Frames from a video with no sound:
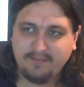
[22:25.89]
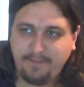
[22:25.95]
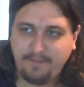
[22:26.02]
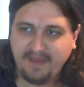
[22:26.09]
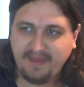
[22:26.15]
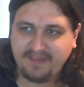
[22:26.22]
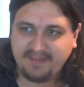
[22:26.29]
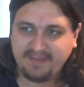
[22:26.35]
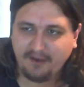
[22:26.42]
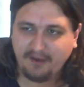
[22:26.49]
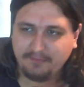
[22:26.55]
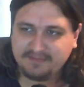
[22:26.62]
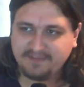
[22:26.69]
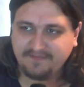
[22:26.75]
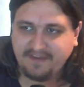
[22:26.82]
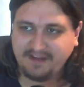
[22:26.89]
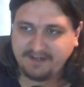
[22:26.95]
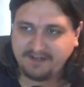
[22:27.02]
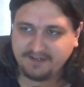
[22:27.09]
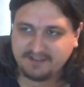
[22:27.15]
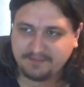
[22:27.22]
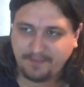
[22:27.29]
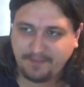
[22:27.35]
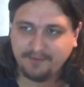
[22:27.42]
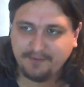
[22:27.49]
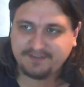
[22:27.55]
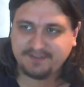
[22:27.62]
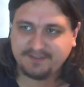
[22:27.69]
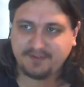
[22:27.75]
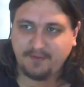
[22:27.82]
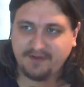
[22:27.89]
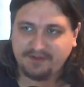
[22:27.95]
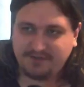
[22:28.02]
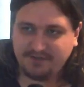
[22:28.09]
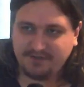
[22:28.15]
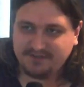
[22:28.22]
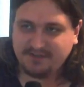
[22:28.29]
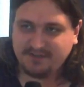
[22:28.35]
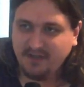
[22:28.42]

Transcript: pithy observations posed as questions